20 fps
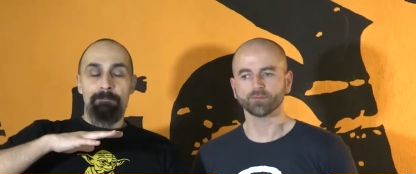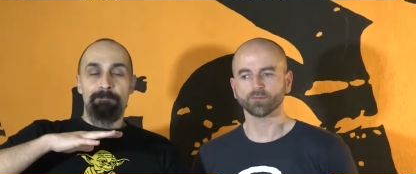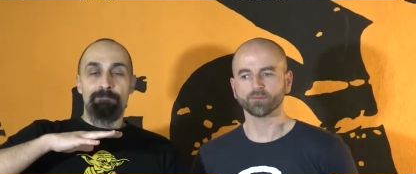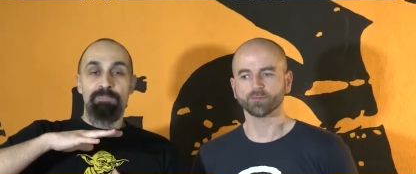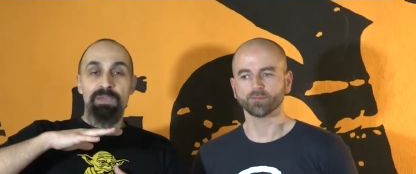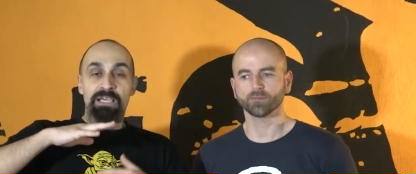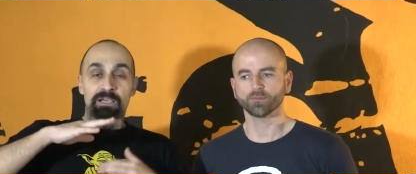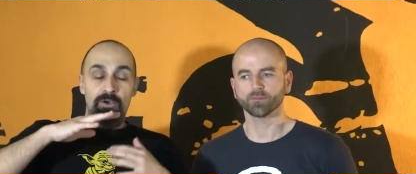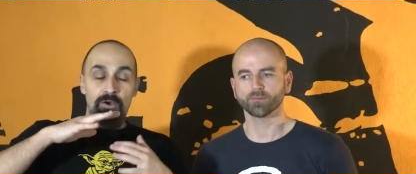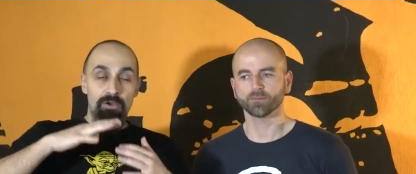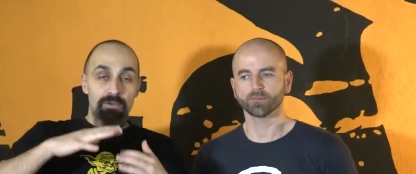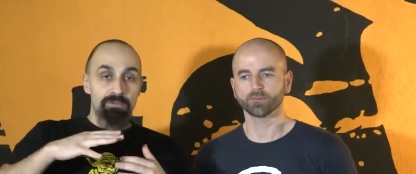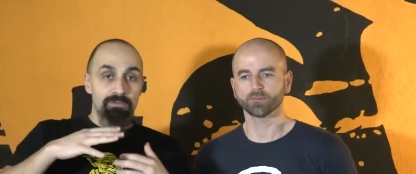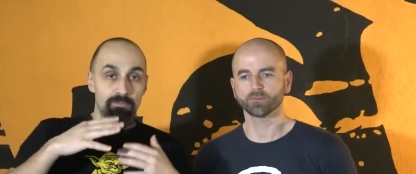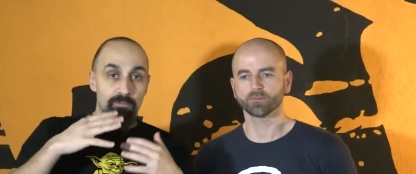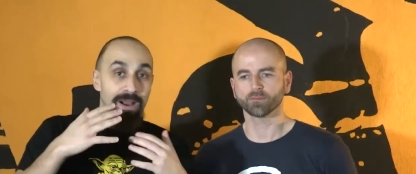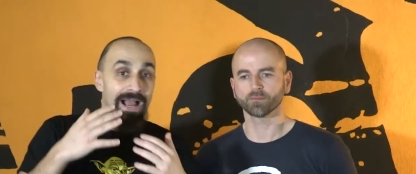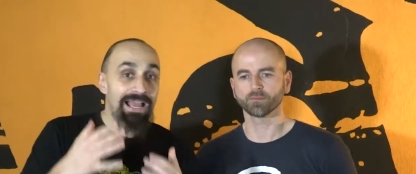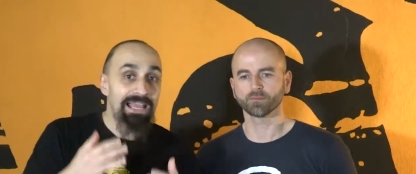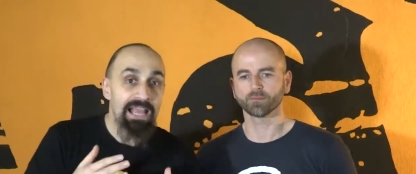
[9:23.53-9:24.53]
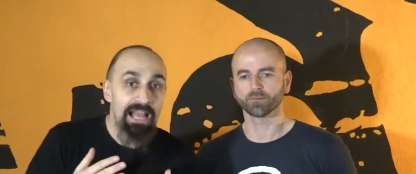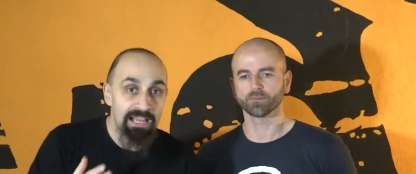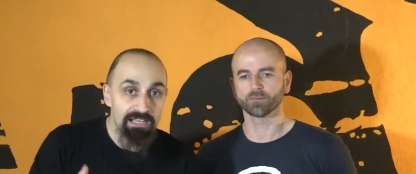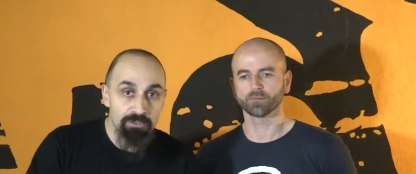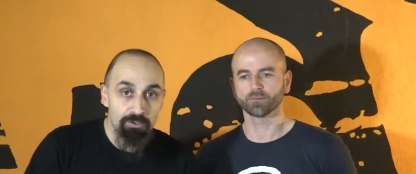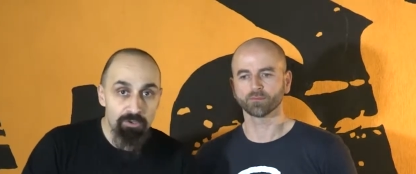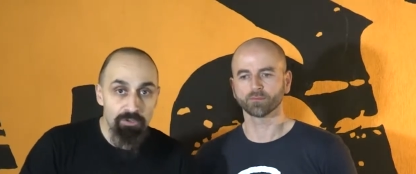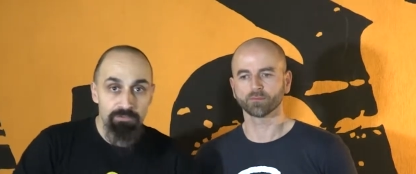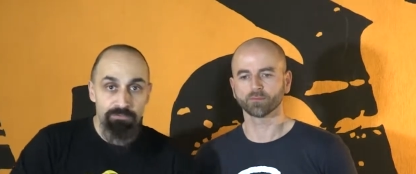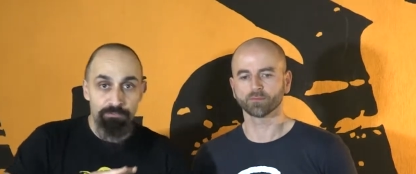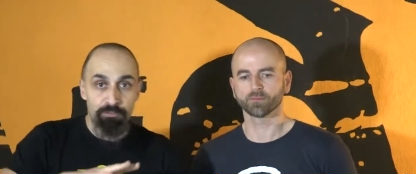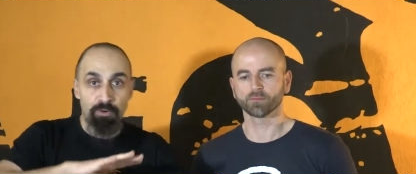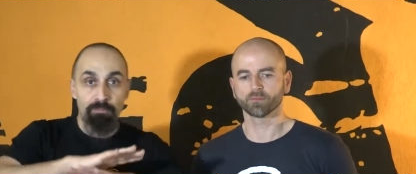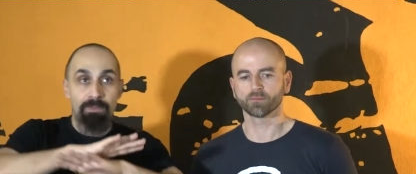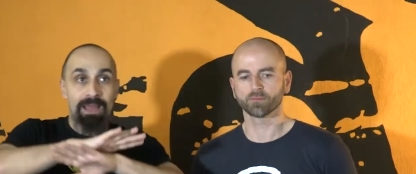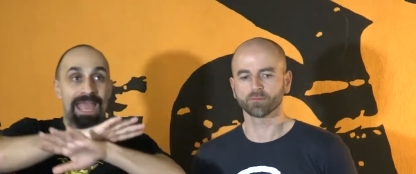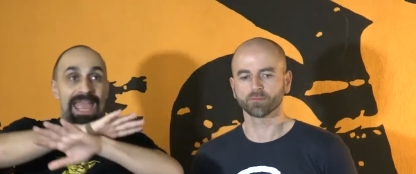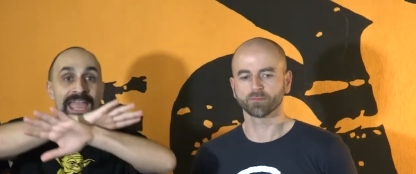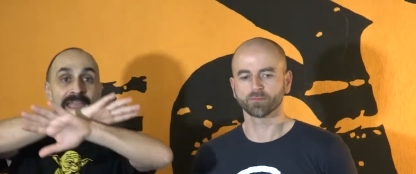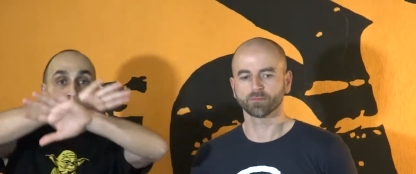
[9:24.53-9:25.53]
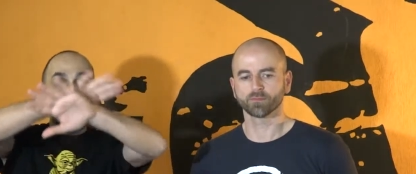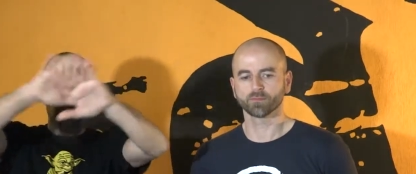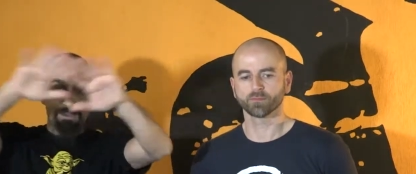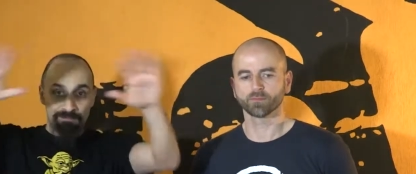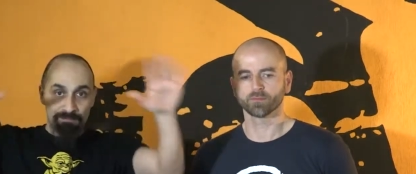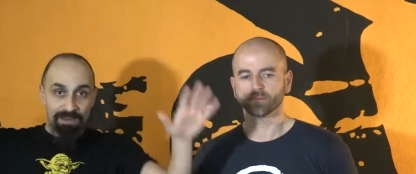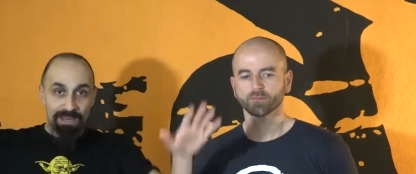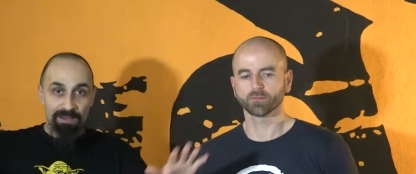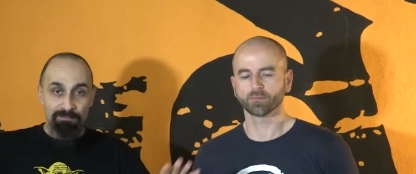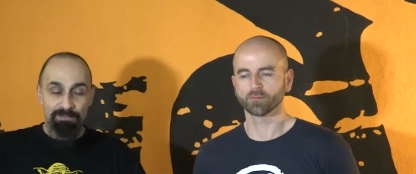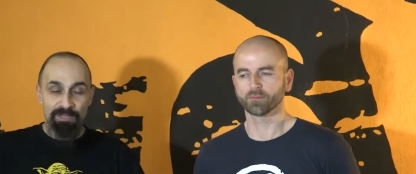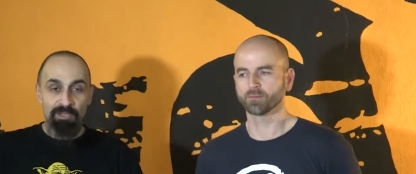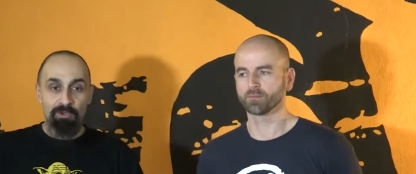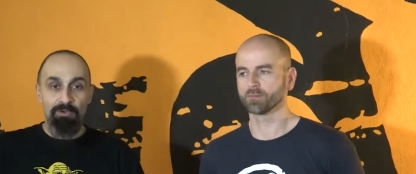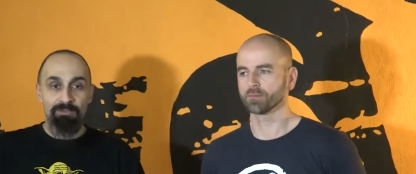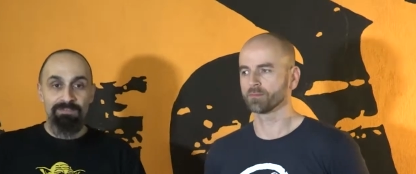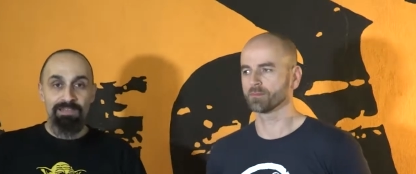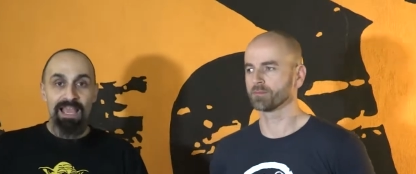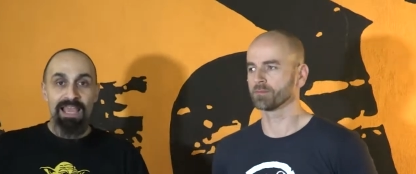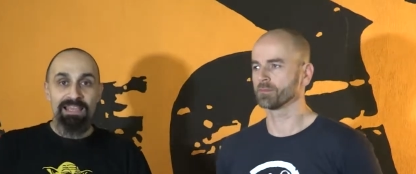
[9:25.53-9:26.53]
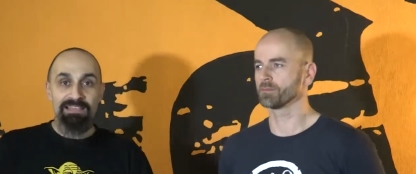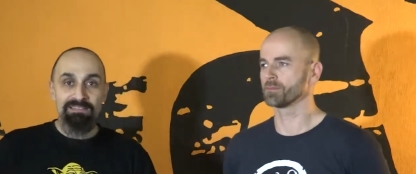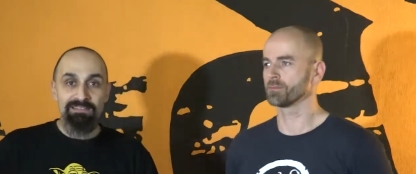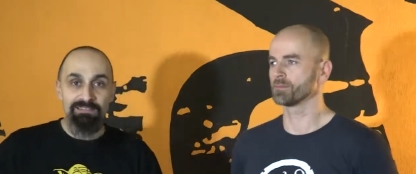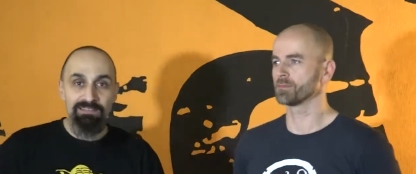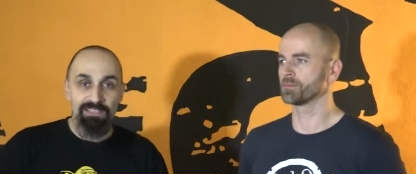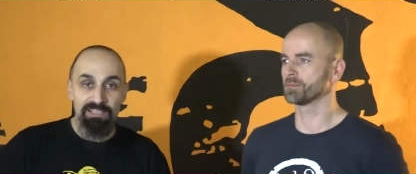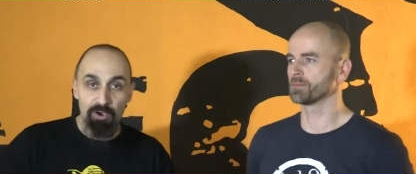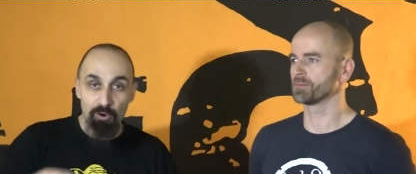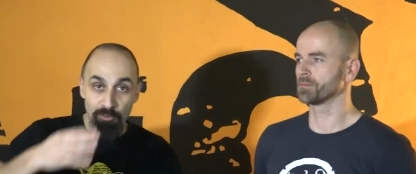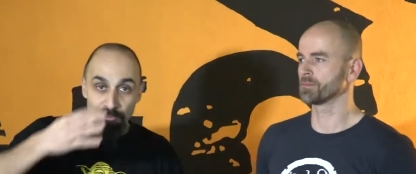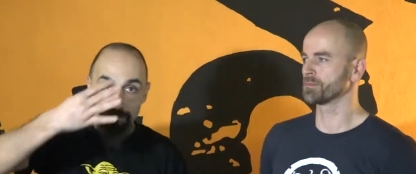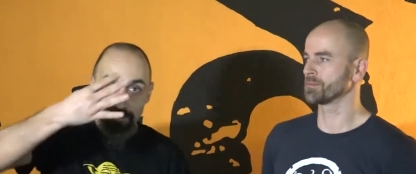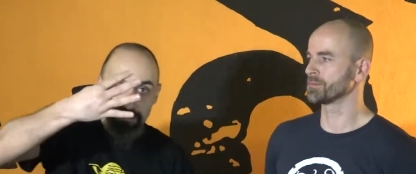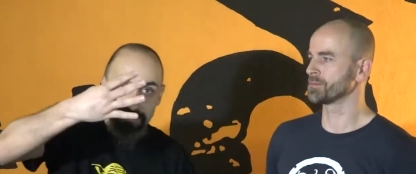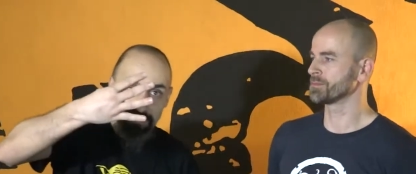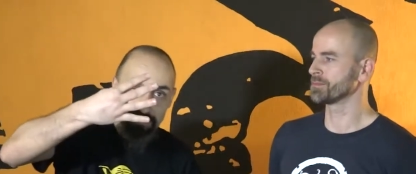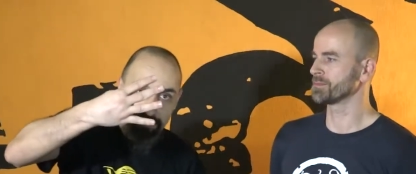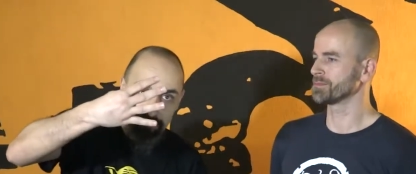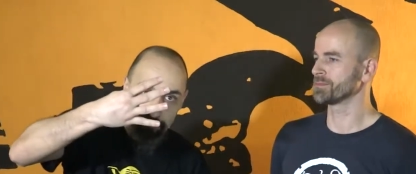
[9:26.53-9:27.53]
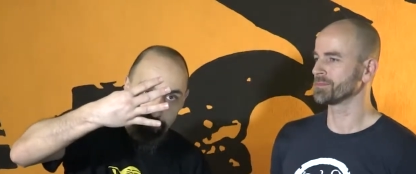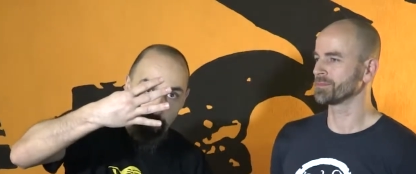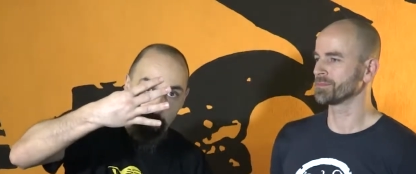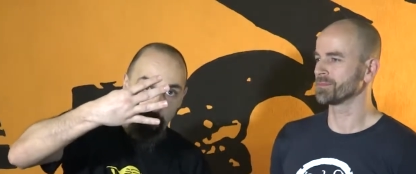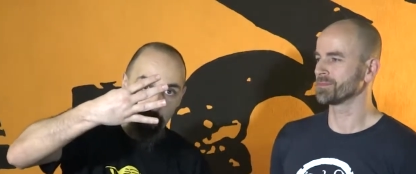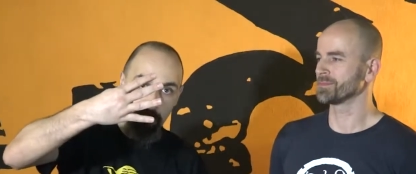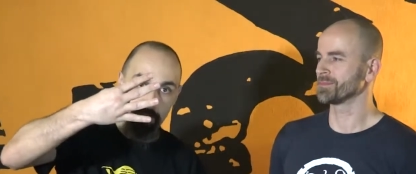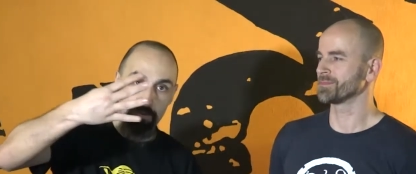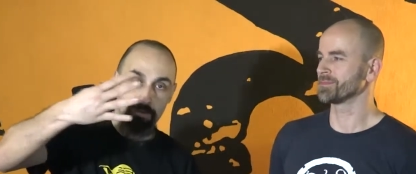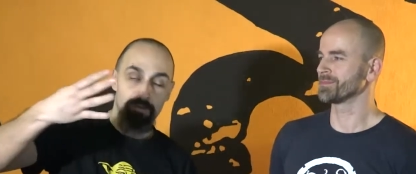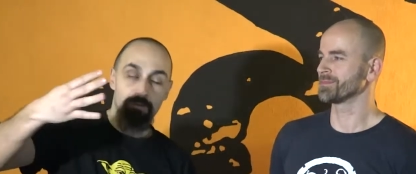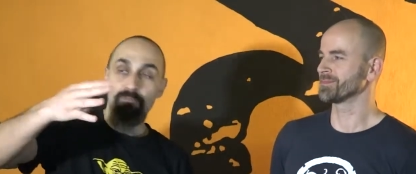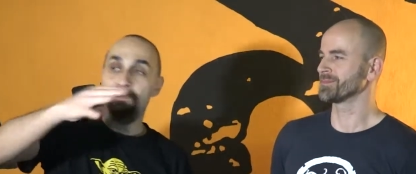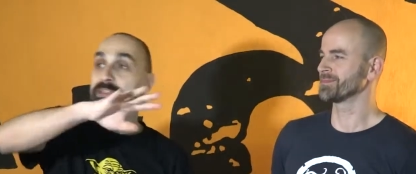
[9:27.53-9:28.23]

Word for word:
Speaker 1: because why I learn from everywhere because I see only these four